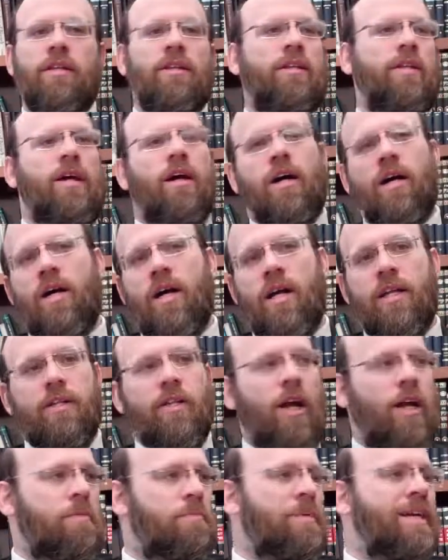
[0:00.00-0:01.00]

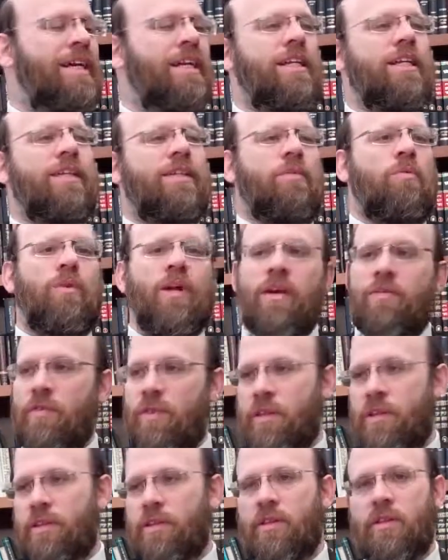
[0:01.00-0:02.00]
diabetes or whatever
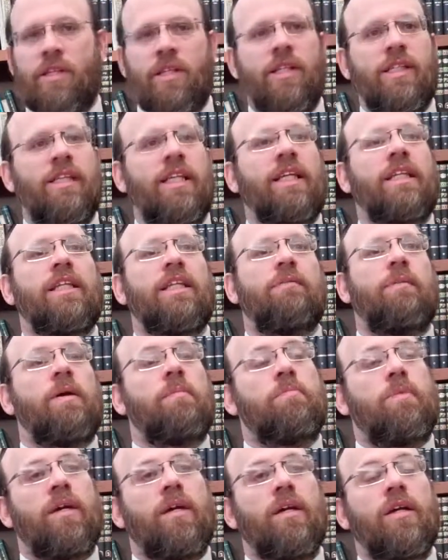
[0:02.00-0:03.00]
the sickness
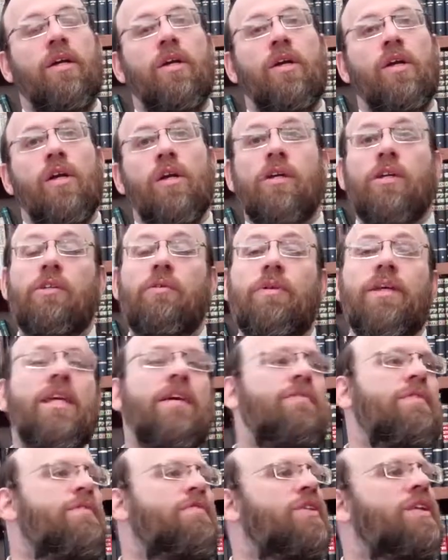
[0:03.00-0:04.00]
might be. So
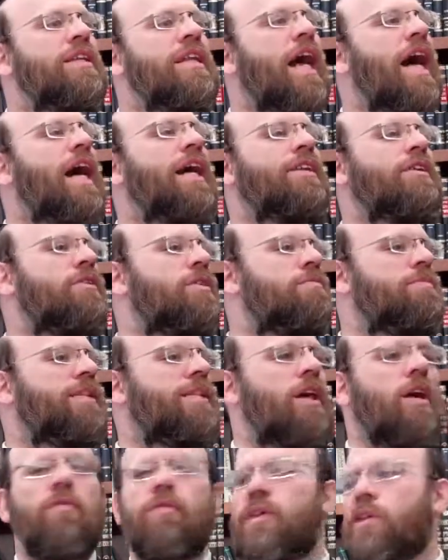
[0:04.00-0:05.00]
even if the doctor
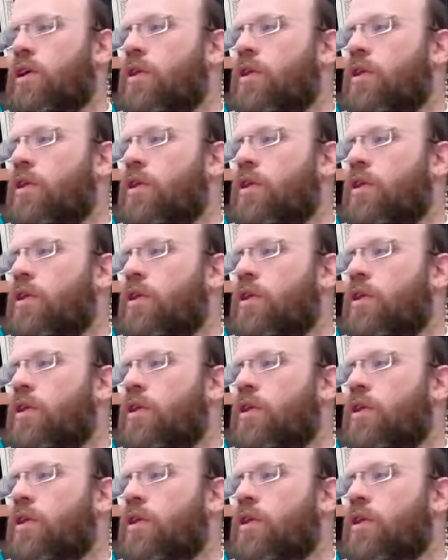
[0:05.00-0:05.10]
himself is